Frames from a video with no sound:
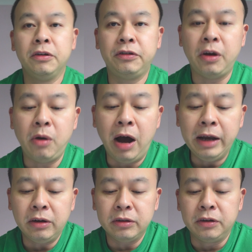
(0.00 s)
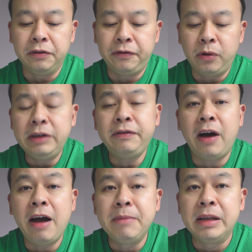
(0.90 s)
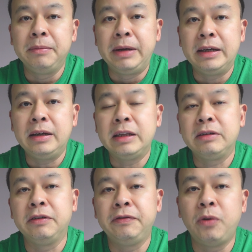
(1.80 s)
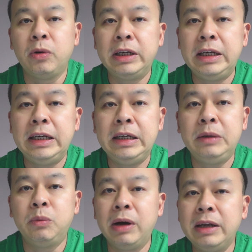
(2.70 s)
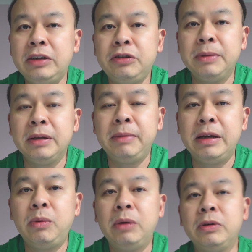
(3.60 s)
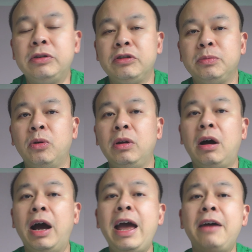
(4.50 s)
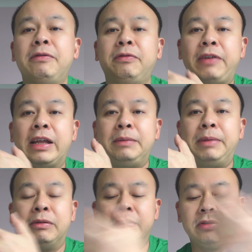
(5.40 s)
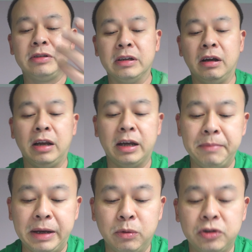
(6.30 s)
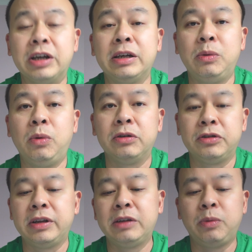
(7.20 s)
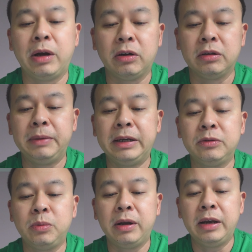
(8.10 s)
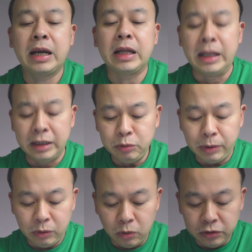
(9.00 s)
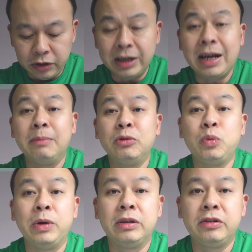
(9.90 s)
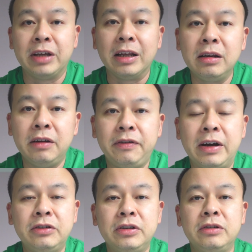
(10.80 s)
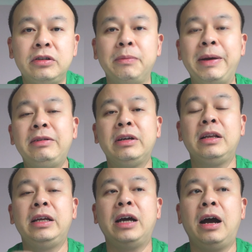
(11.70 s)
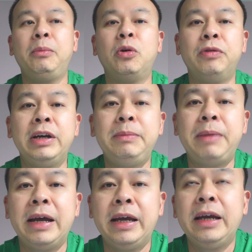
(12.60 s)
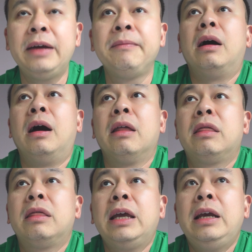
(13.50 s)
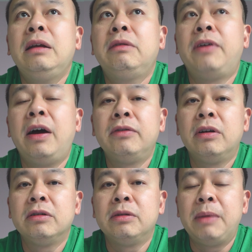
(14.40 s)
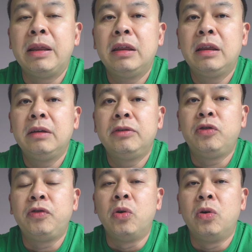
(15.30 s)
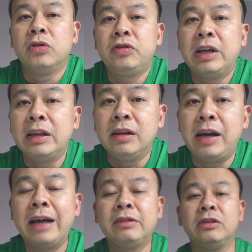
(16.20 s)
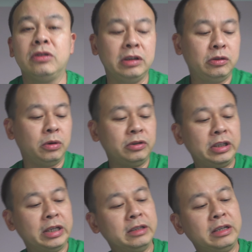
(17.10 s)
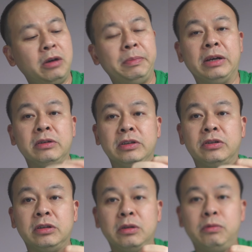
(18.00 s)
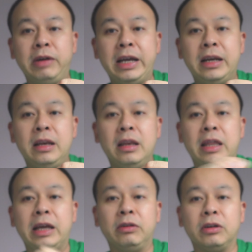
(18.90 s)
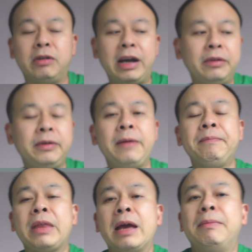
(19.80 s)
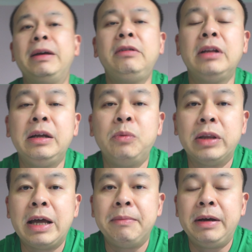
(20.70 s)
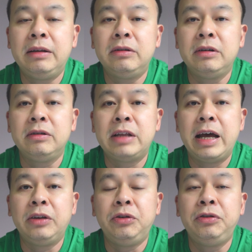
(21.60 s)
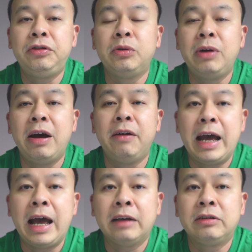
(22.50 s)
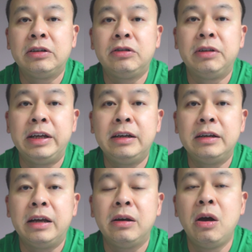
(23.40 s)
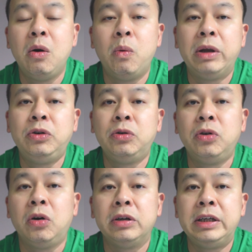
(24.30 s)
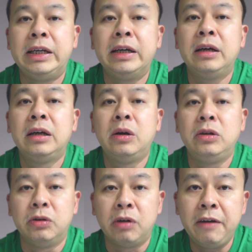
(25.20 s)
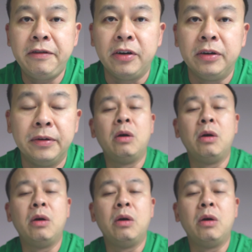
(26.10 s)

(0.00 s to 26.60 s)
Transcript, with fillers: So I got the 45 millimeter. There's a 41-ish millimeter one, which is smaller. I have fairly big wrists and I like a big chunky watch, so that's why I got the biggest one. And this one also comes with cellular function. So basically, I'm already paying. I think it's five dollars a month for cellular access on this watch, and you can tell because it's got the red thing on the crown. And basically, what that means is that you still have access to the internet when you're not near your iPhone.